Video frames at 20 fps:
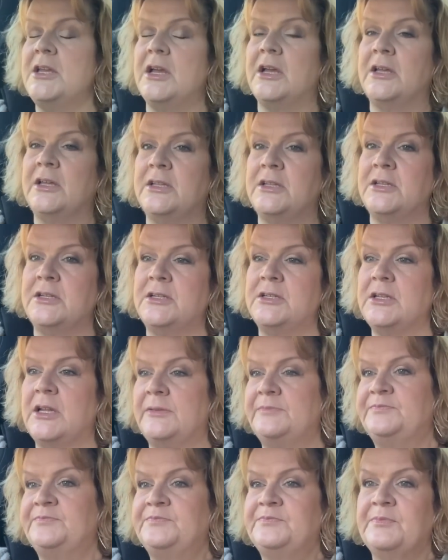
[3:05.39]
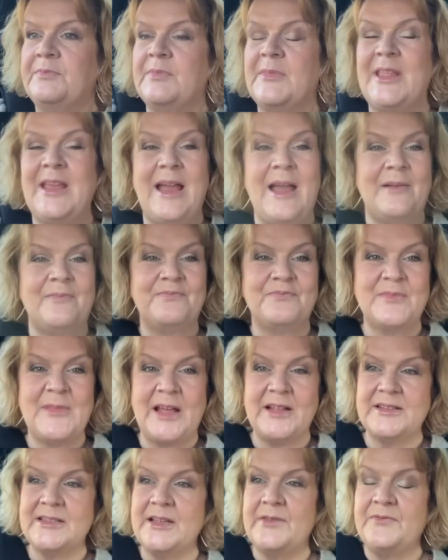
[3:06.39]
and yeah,
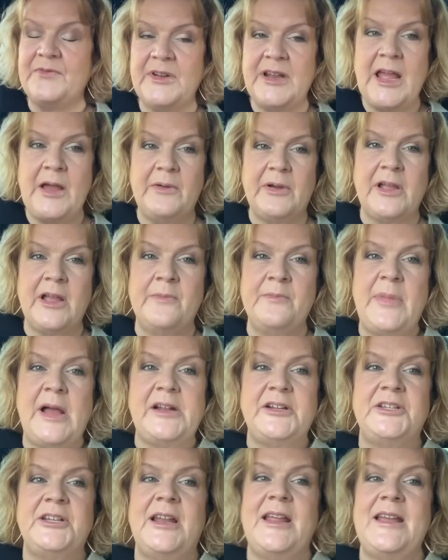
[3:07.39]
that's it for now. I'll come back to you